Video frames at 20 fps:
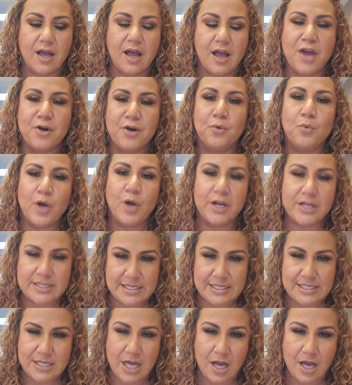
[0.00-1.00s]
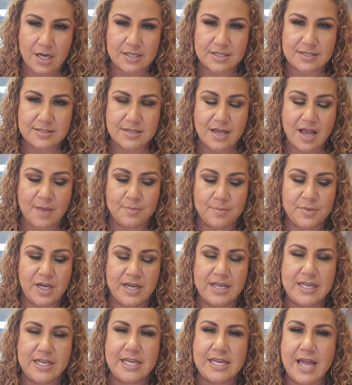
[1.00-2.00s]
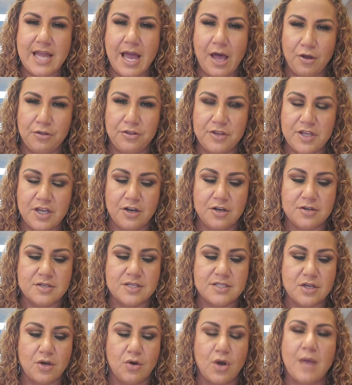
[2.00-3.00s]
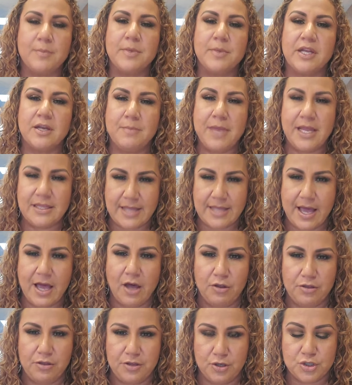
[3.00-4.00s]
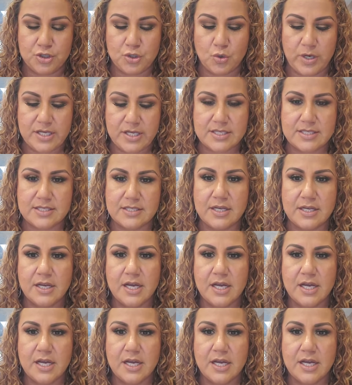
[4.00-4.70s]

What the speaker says: I don't want to detox. I'm going to eat healthier, so I'm going to make that healthier choice.